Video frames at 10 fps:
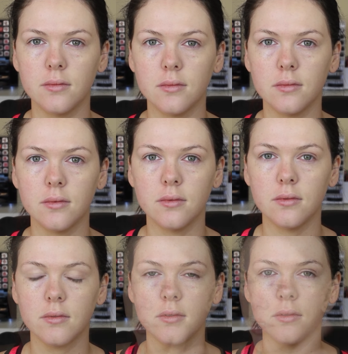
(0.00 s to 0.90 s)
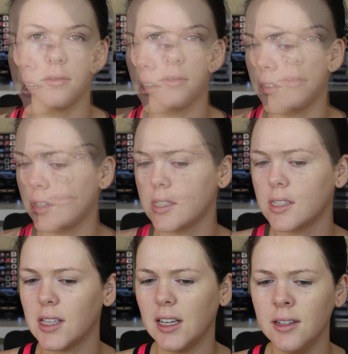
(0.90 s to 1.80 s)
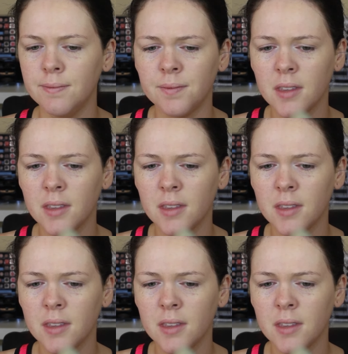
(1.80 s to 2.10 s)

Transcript: It's definitely not thick on the skin.